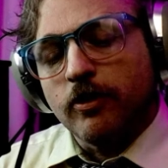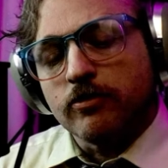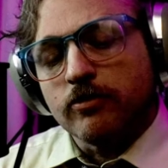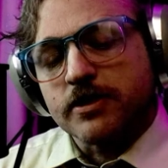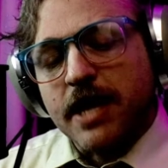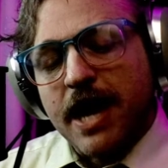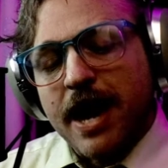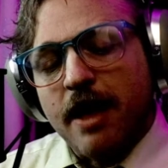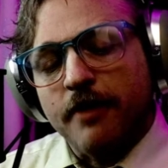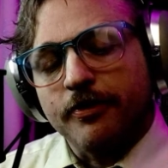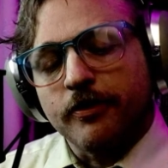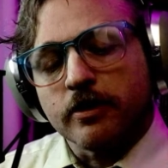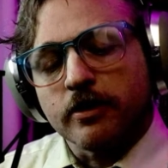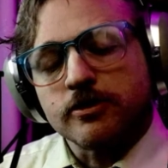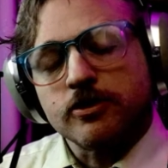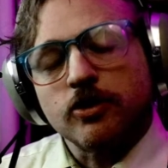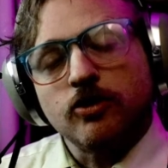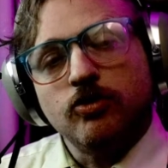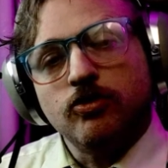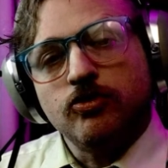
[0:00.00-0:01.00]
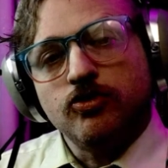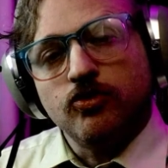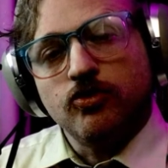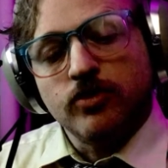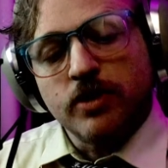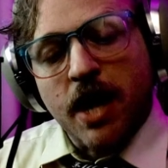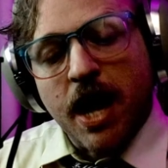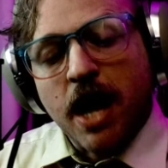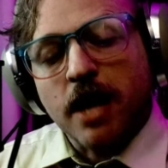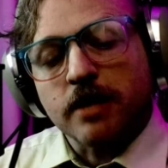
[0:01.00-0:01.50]
those Catholics who do
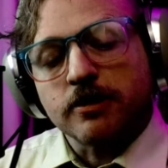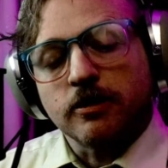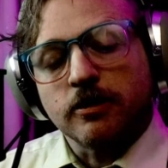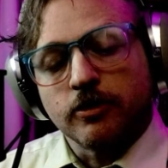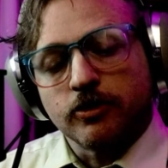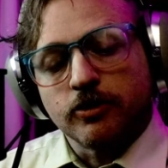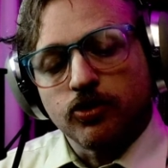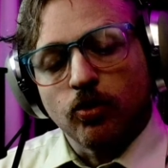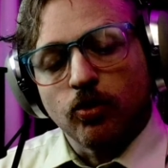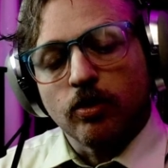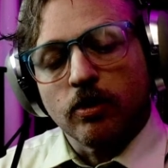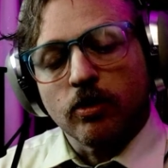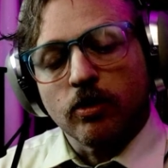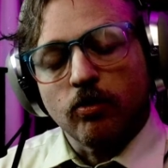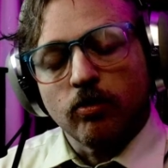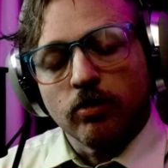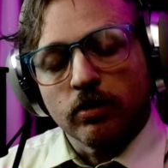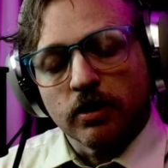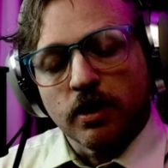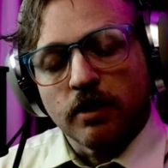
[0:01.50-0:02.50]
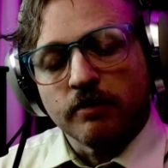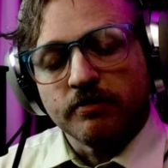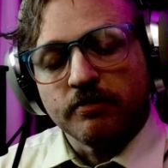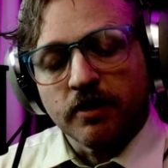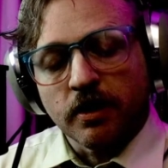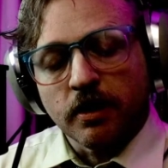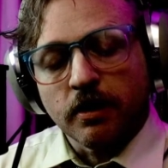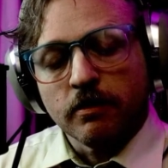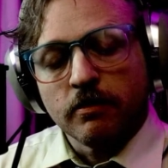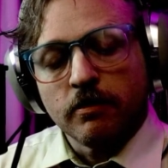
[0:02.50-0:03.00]
not adore or love
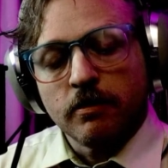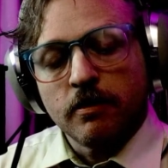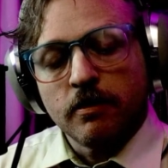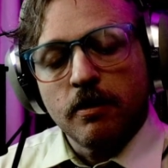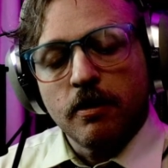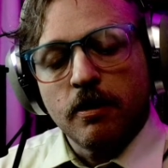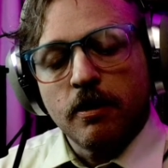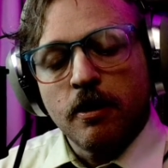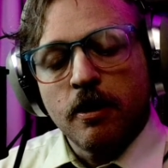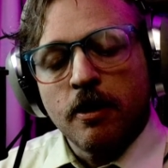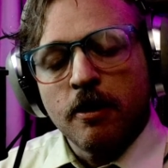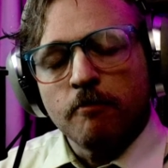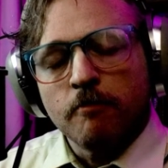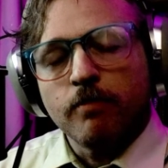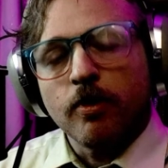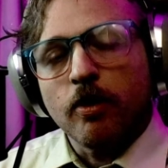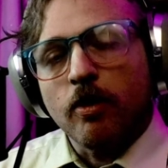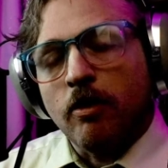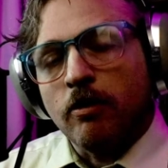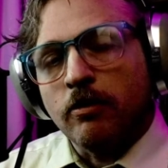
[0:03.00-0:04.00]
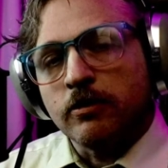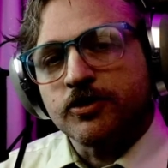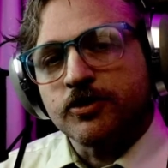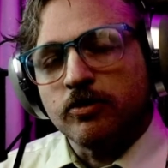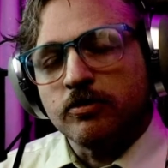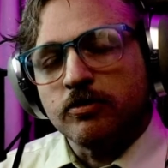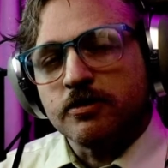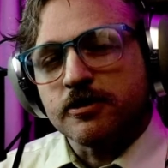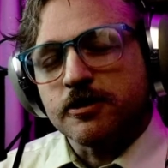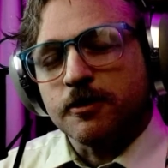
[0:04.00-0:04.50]
thee, but
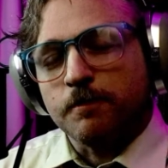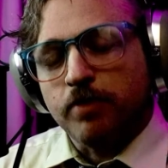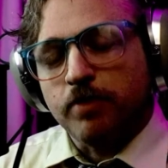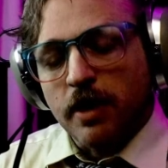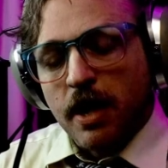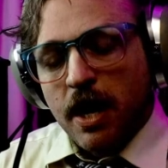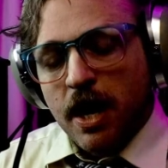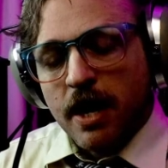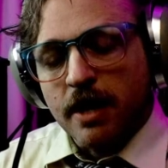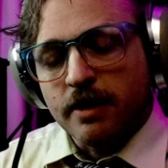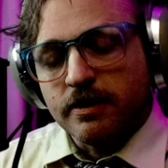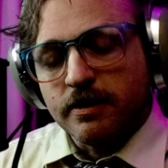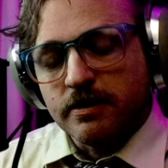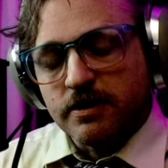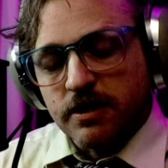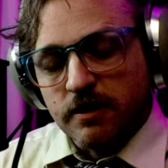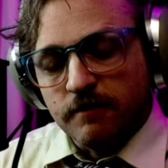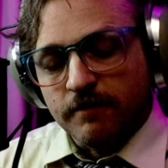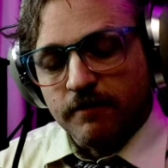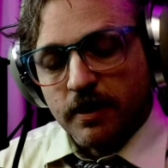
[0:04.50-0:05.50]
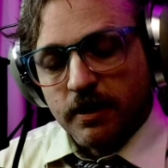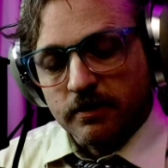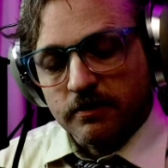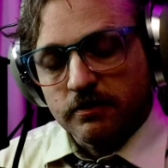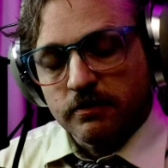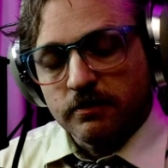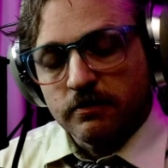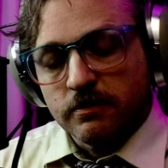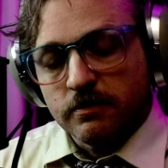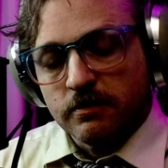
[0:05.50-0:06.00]
also to supply the
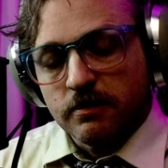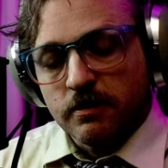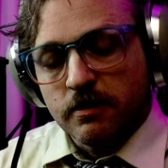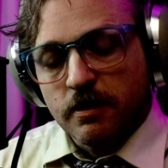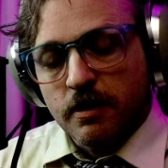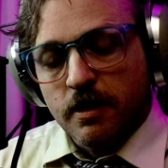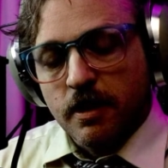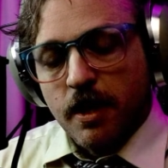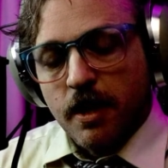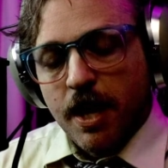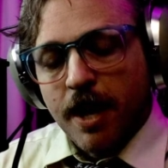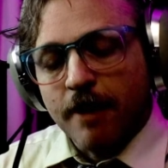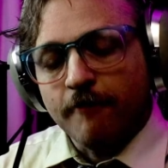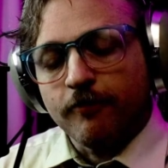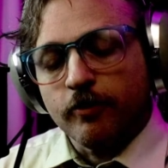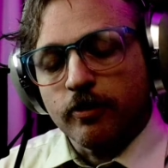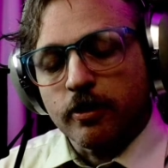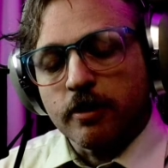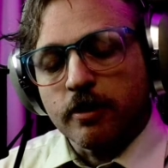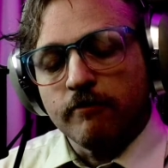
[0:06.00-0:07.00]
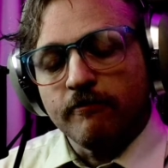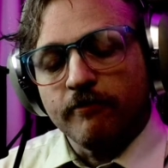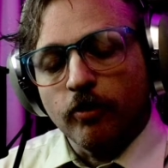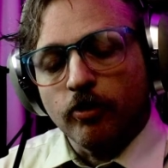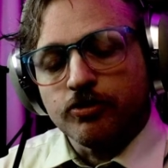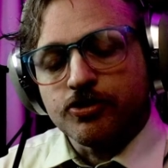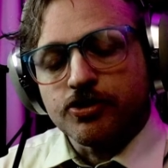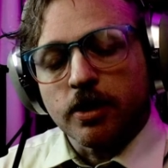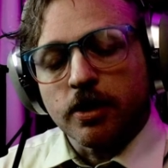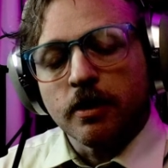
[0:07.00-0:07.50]
defect, and for the
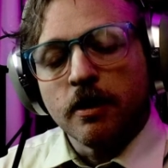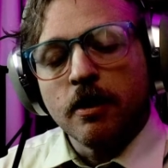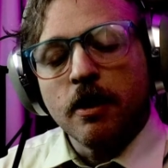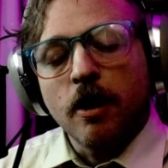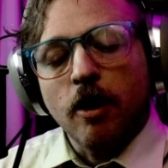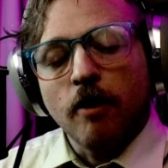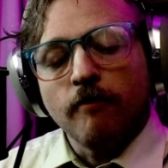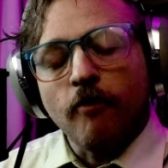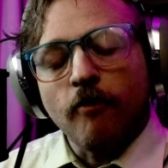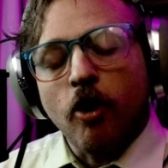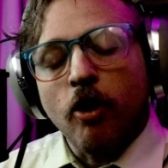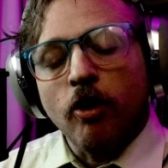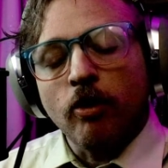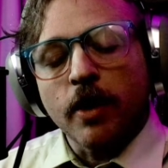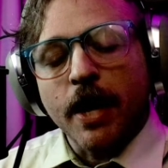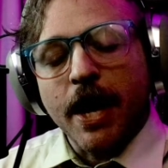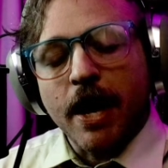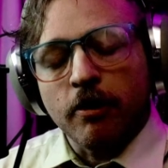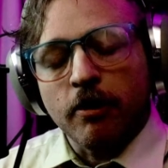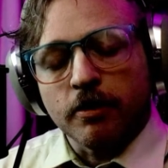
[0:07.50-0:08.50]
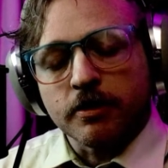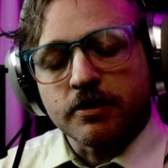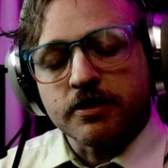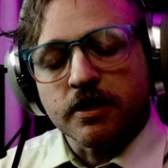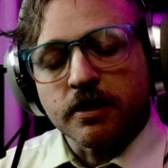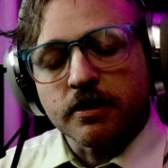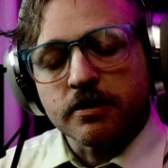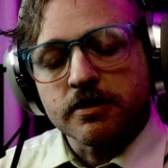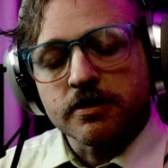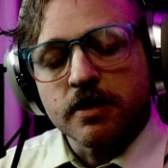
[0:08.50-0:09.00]
conversion of all
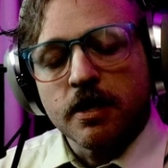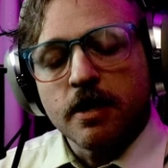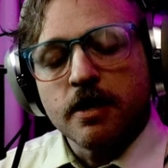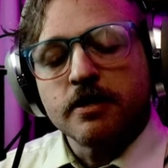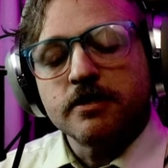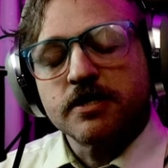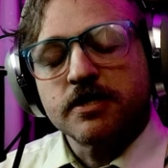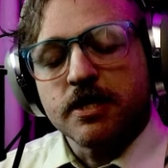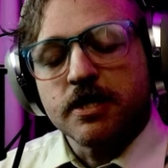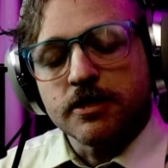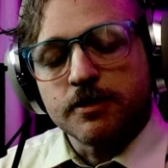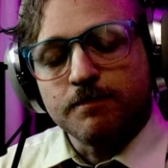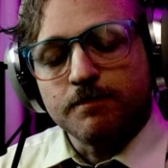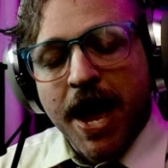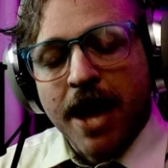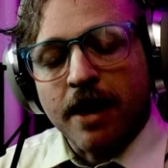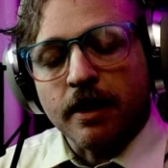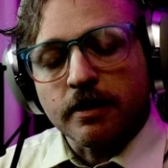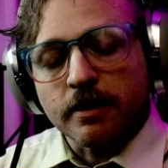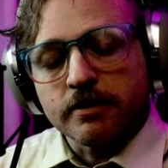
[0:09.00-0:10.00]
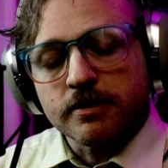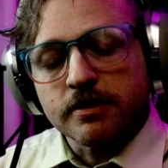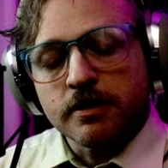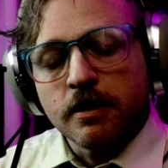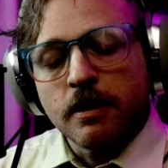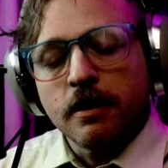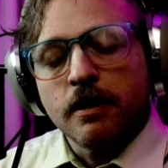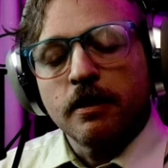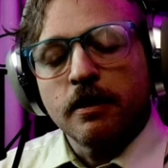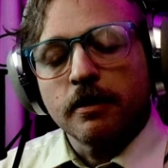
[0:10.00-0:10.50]
heretics, schismatics,
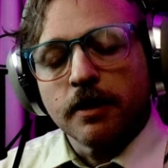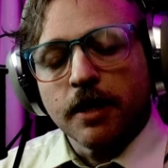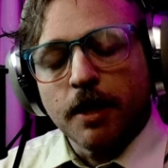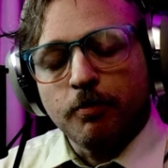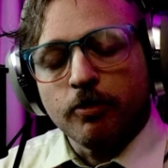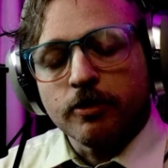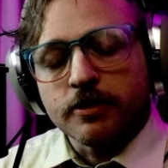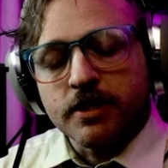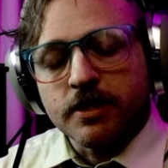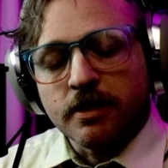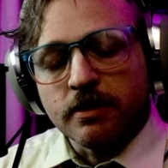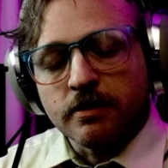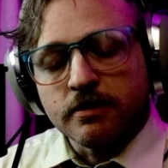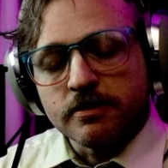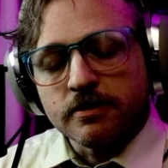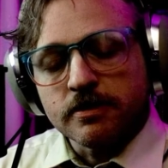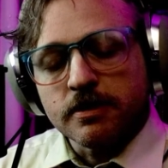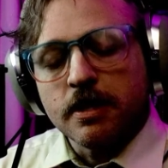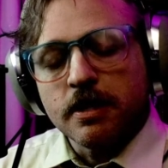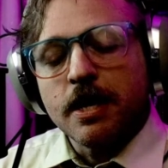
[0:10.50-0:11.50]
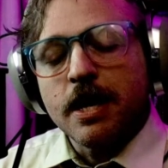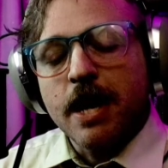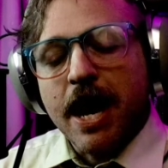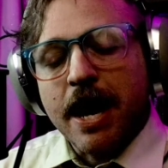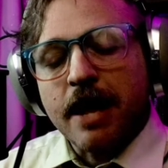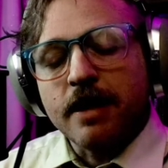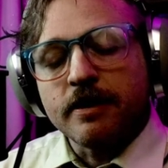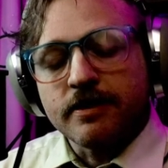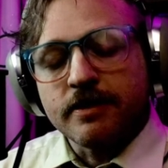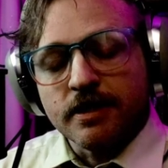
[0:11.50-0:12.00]
libertines,
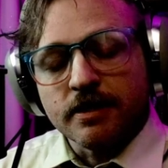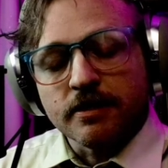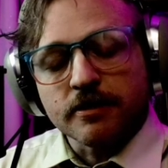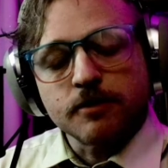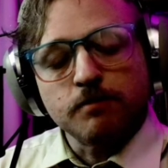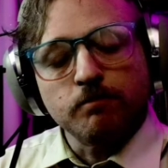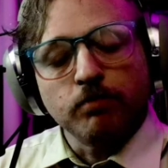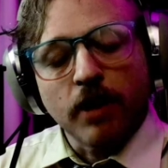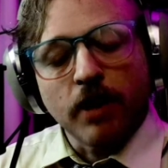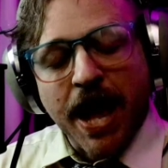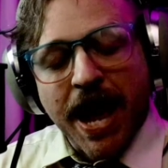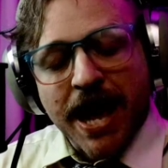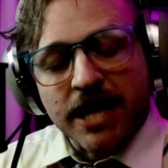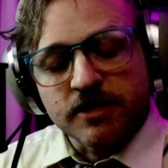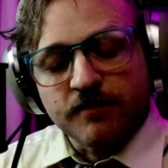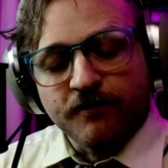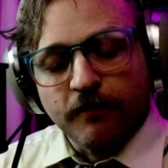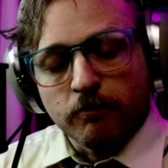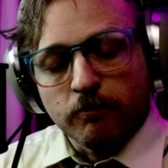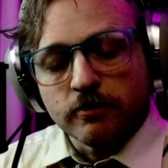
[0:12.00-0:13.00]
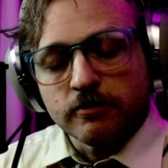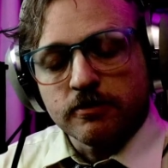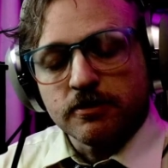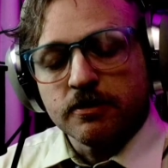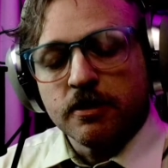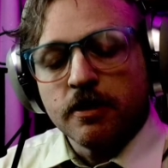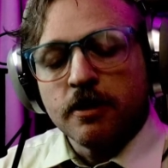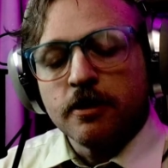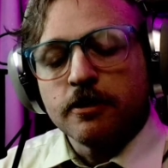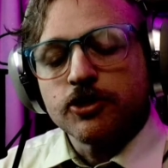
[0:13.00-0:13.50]
atheists,
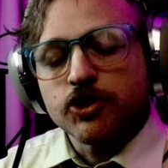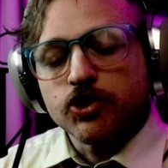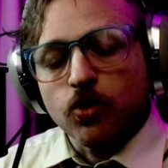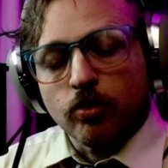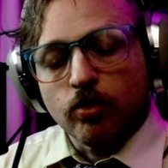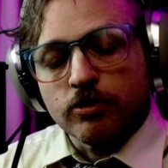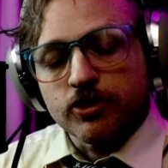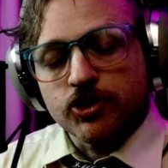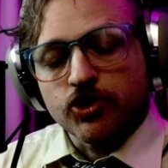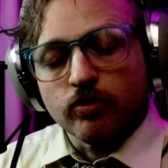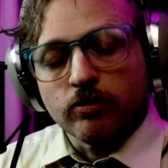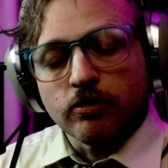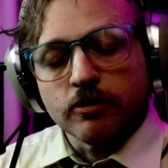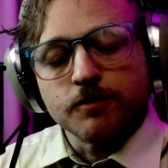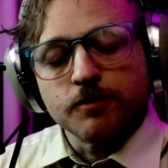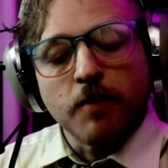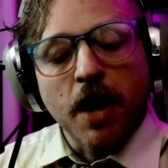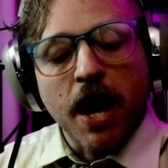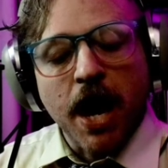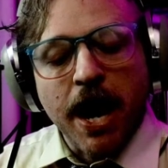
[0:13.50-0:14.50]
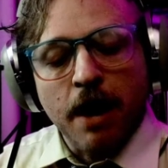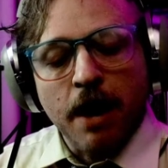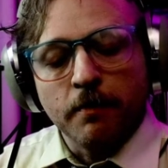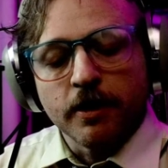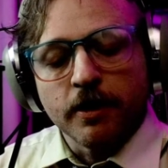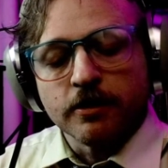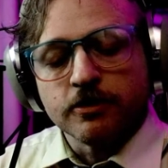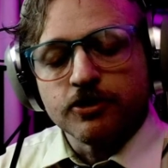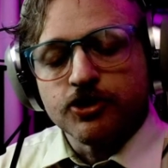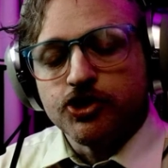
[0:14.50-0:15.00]
blasphemers, sorcerers,
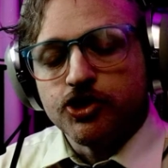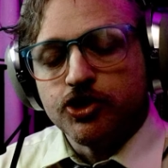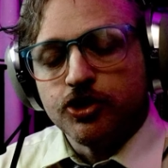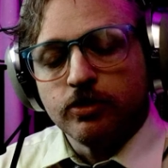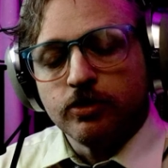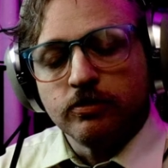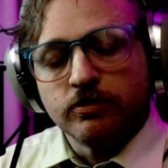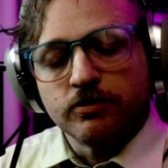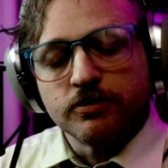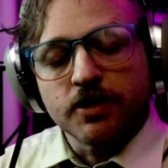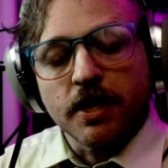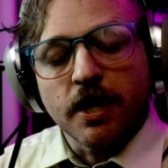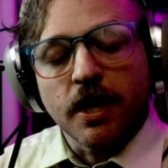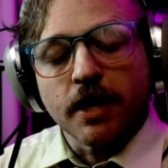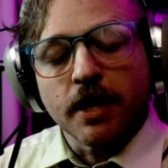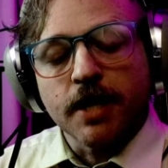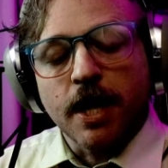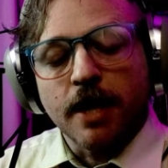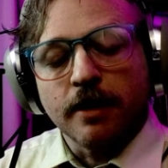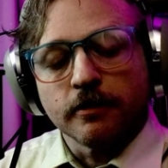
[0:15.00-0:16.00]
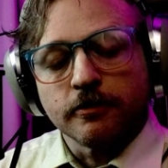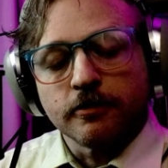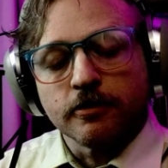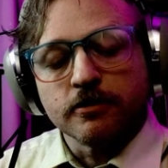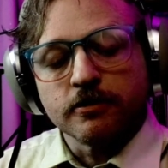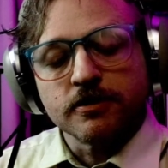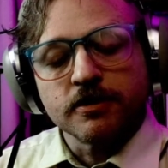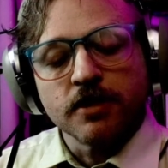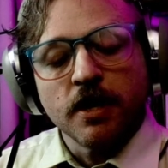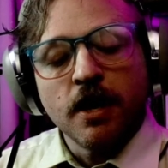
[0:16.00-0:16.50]
Mohammedans, Jews, and
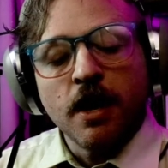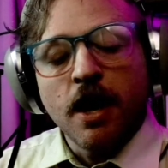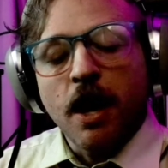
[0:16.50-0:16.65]
idolaters.